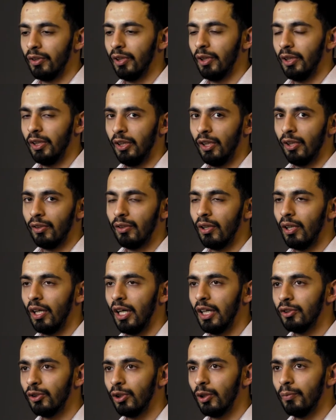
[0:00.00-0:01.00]
the
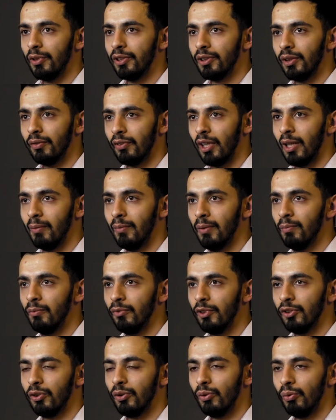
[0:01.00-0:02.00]
large corporates have come up
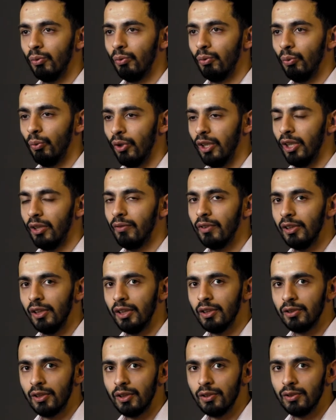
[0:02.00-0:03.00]
with to work with
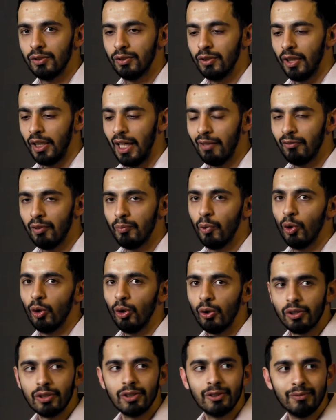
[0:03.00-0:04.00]
this is they have a
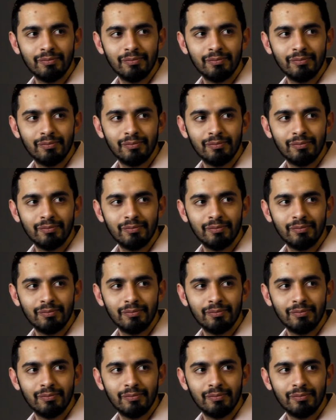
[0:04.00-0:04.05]
board,